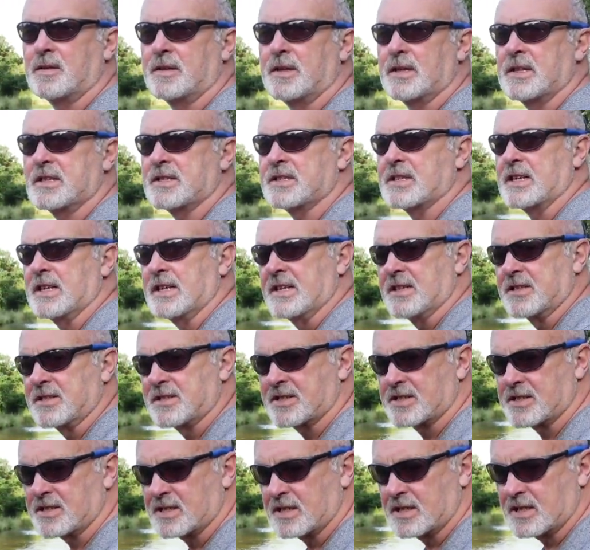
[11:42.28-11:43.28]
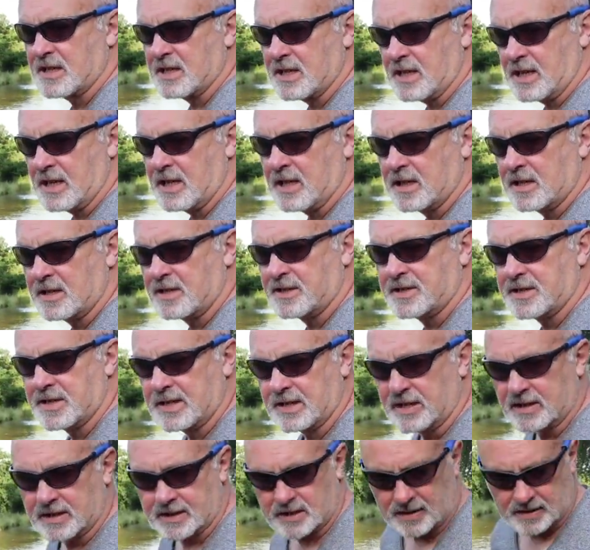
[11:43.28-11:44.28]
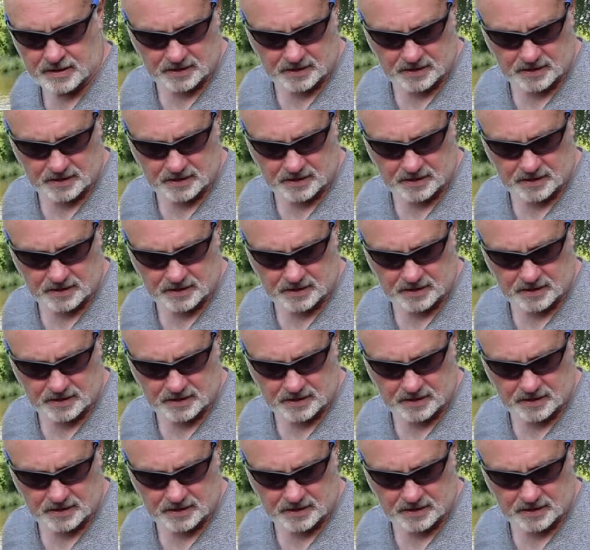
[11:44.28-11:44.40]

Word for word: This is, I think,